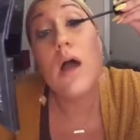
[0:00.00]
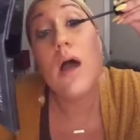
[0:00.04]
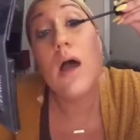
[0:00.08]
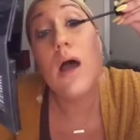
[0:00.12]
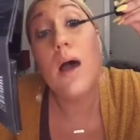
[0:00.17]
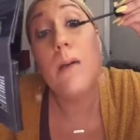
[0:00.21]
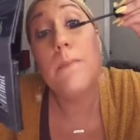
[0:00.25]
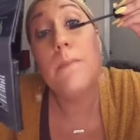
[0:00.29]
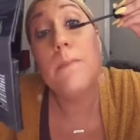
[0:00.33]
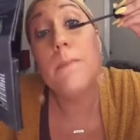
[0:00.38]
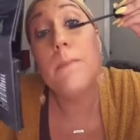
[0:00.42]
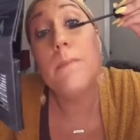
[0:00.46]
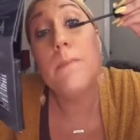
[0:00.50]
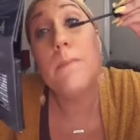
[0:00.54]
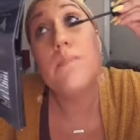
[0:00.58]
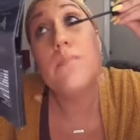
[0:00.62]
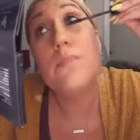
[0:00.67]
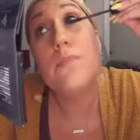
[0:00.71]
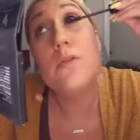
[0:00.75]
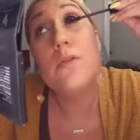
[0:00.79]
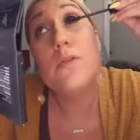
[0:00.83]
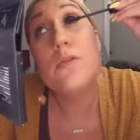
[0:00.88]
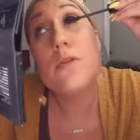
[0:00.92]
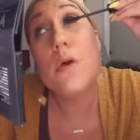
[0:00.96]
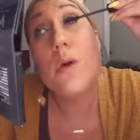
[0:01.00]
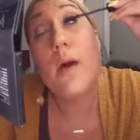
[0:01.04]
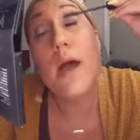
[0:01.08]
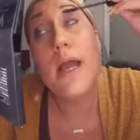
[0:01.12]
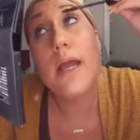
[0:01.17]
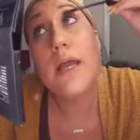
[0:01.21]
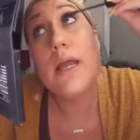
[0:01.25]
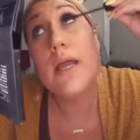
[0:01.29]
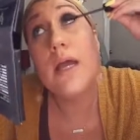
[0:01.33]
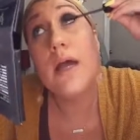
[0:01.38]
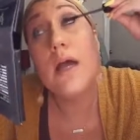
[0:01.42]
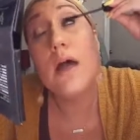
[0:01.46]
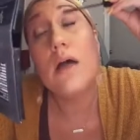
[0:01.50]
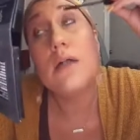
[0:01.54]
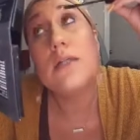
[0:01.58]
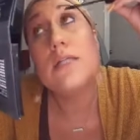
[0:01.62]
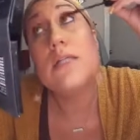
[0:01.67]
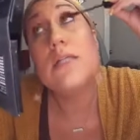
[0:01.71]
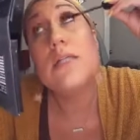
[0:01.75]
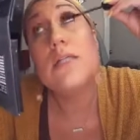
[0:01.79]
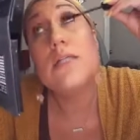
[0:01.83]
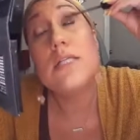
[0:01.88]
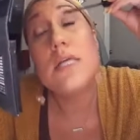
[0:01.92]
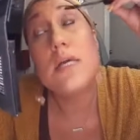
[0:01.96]
up so I can get
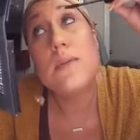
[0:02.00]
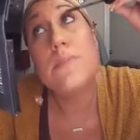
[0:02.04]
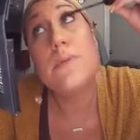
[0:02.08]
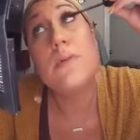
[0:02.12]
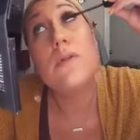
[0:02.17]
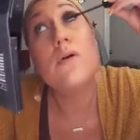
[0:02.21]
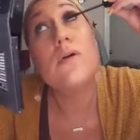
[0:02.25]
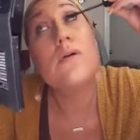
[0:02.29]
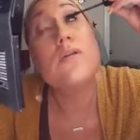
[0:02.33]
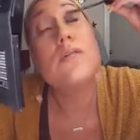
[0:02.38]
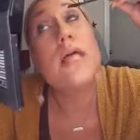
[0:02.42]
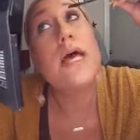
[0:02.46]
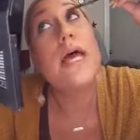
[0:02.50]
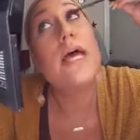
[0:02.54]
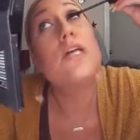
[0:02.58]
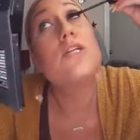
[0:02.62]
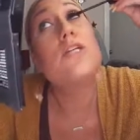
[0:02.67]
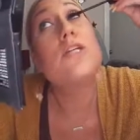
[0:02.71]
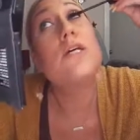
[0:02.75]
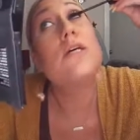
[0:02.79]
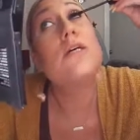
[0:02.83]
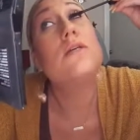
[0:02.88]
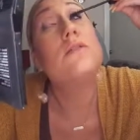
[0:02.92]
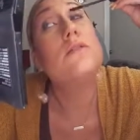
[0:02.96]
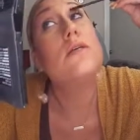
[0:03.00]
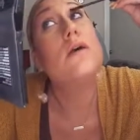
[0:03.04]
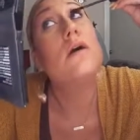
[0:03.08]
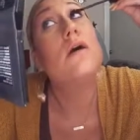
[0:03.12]
to the tip of those lashes